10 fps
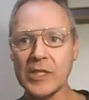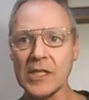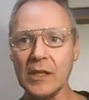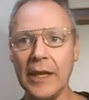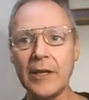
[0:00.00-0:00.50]
We
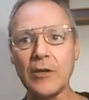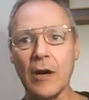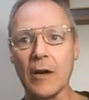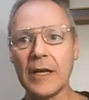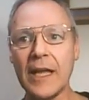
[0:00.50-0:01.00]
select
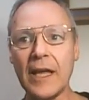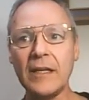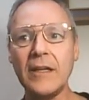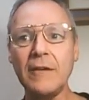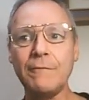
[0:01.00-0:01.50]
our
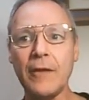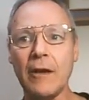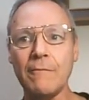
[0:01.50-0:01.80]
candidate